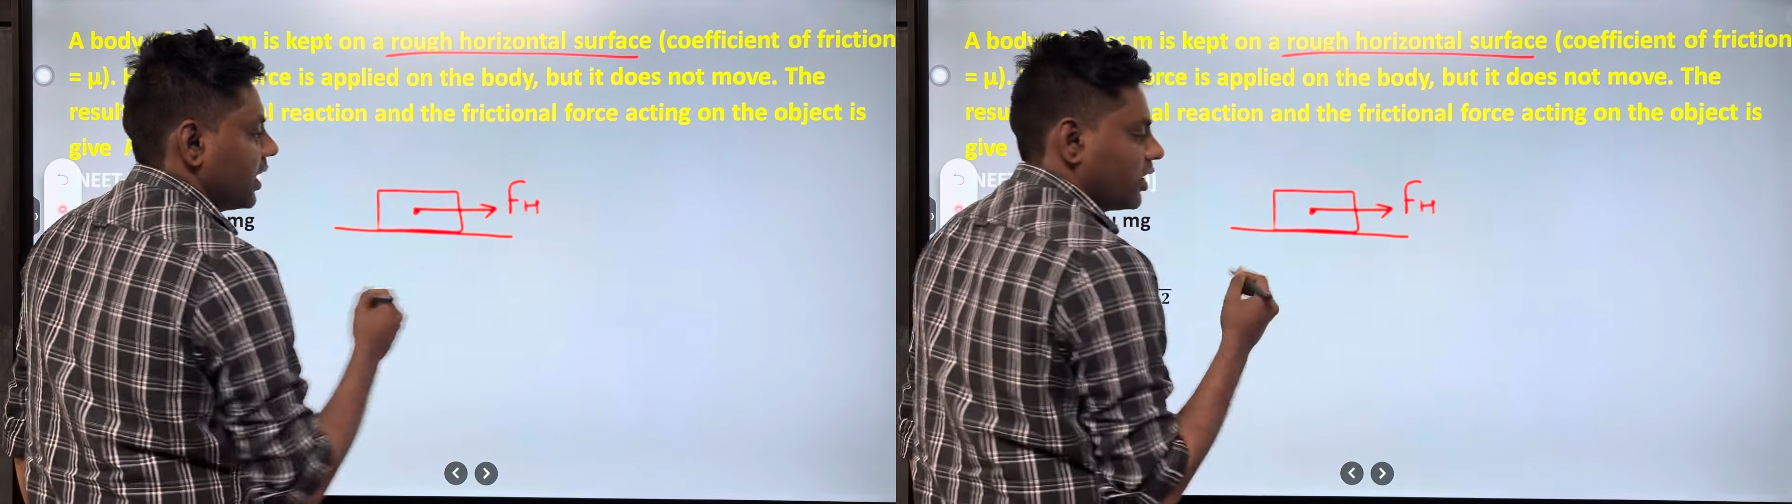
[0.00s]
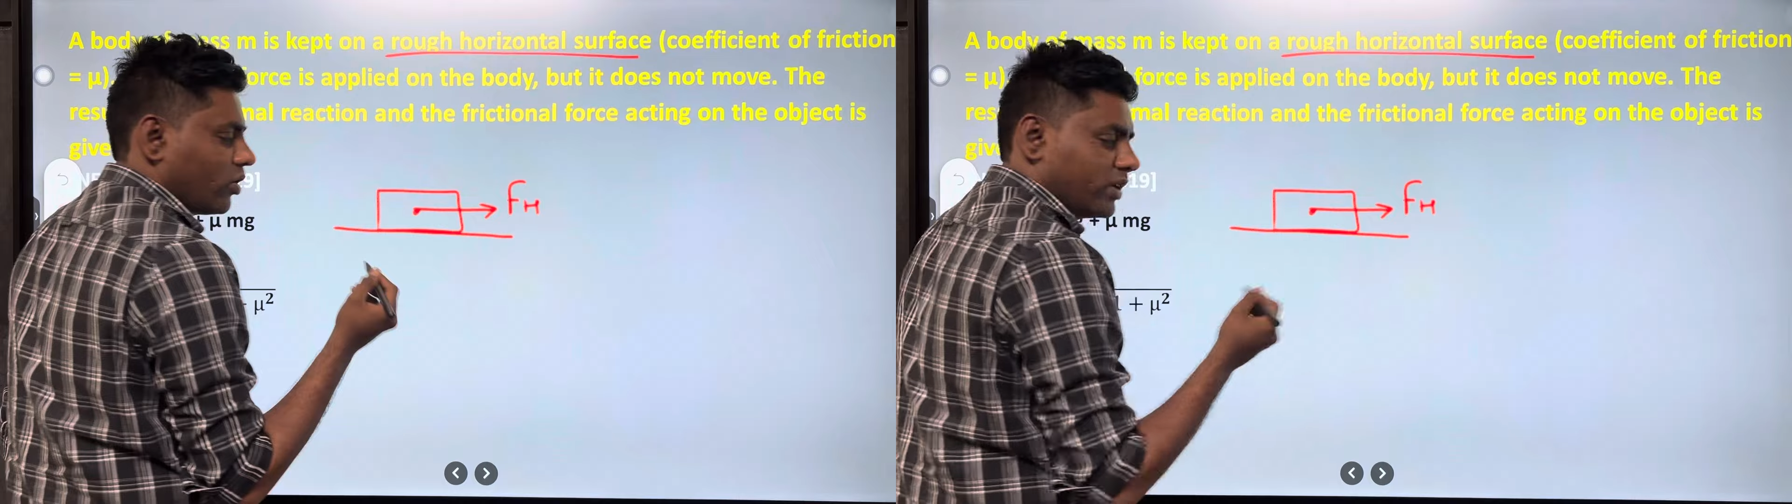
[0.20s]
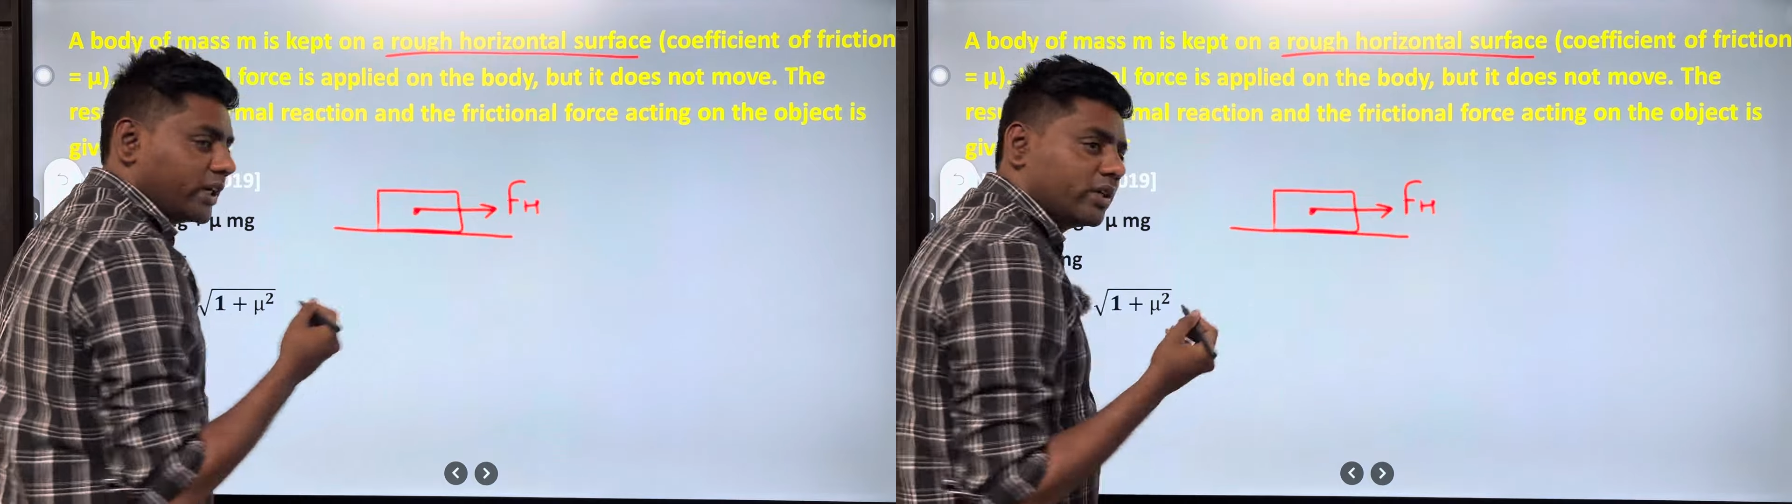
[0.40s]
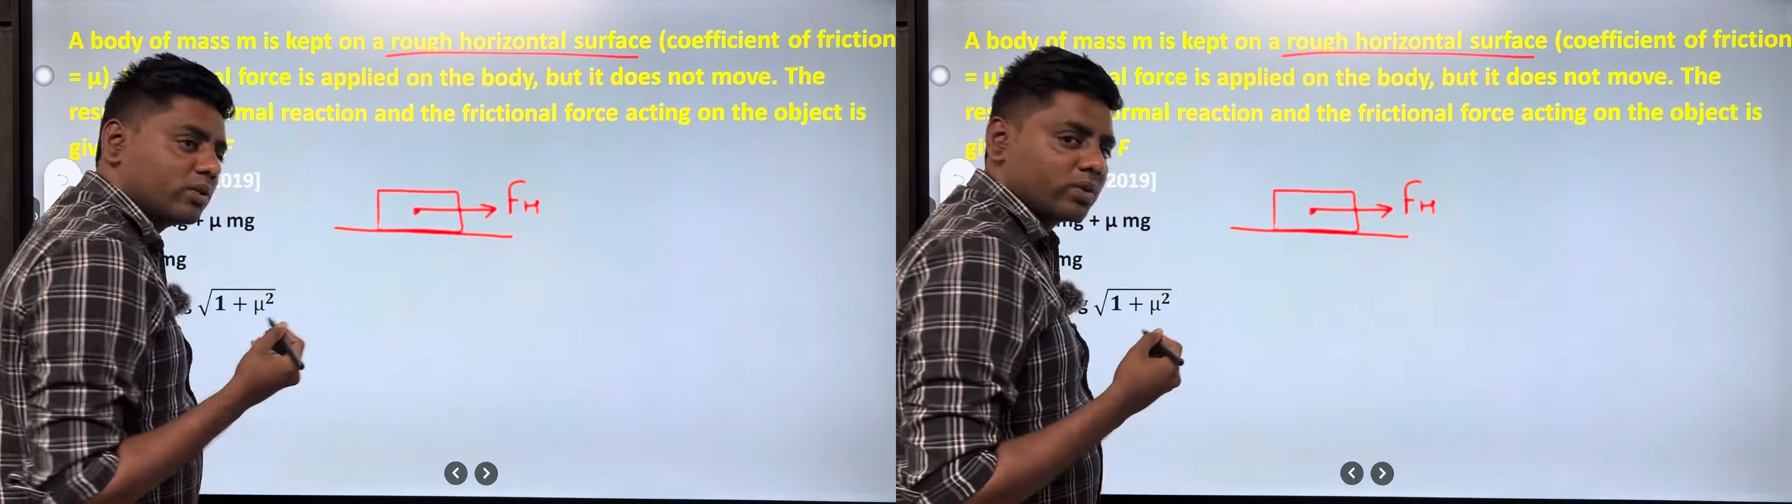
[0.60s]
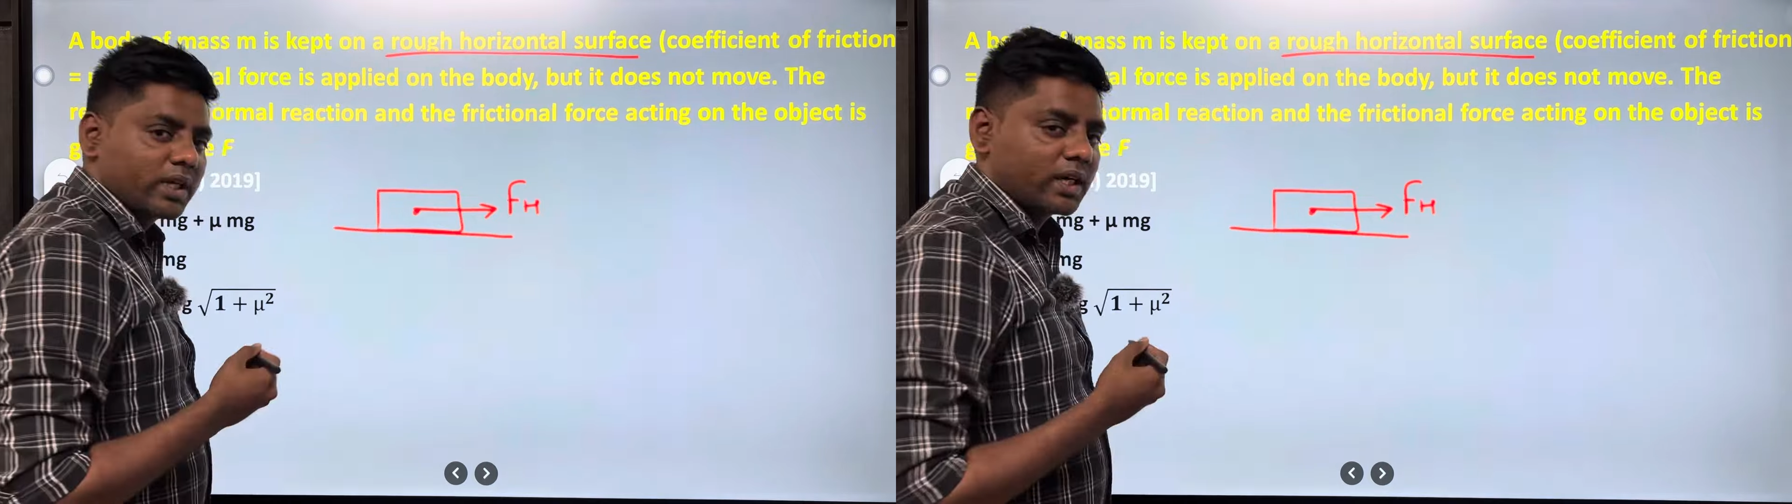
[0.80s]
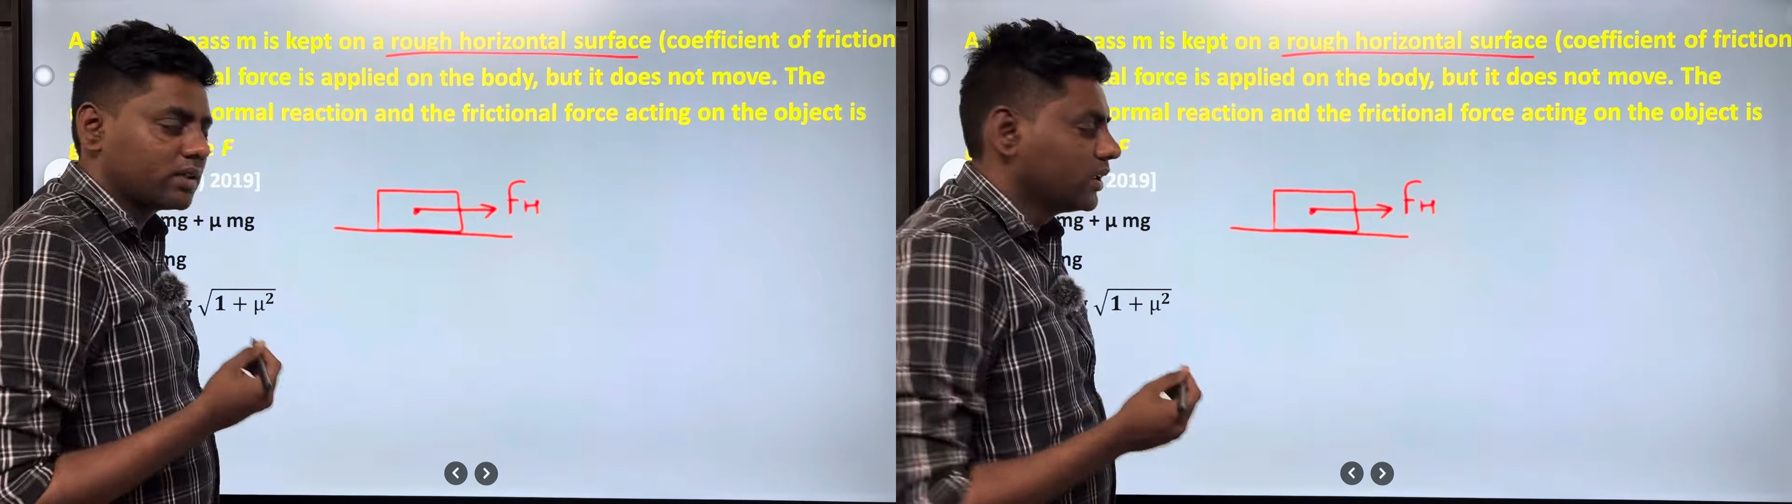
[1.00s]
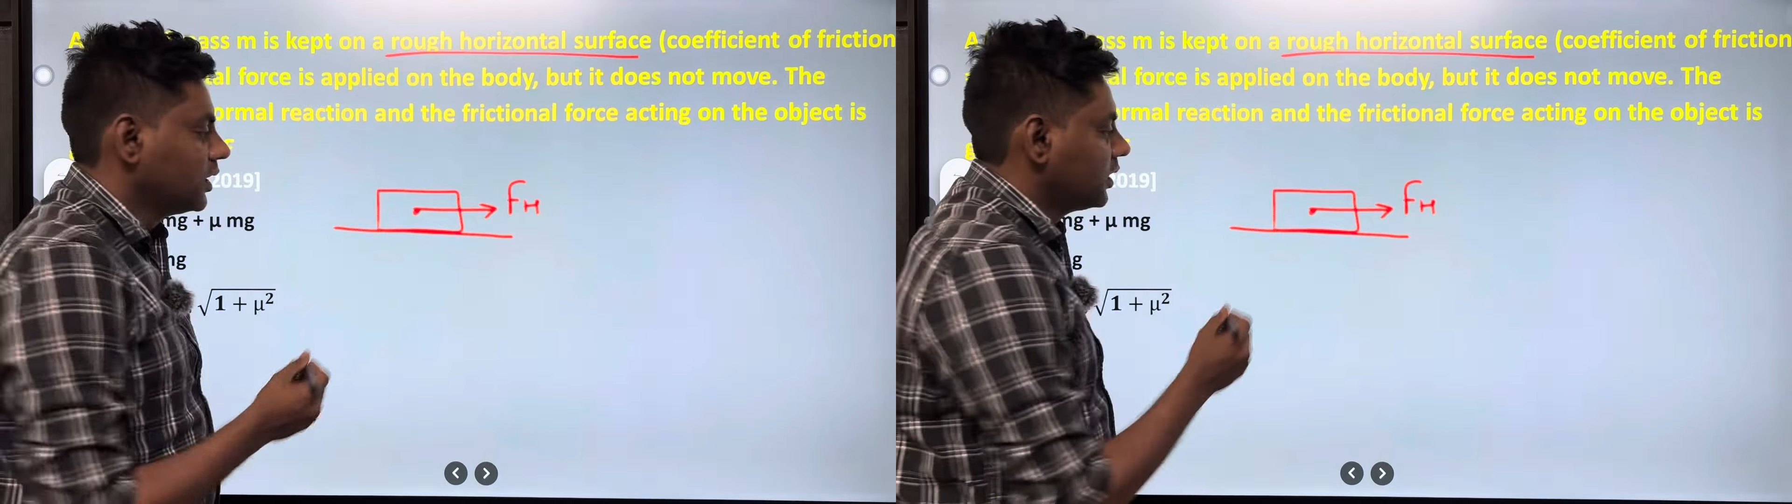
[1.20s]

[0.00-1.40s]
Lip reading: And already know that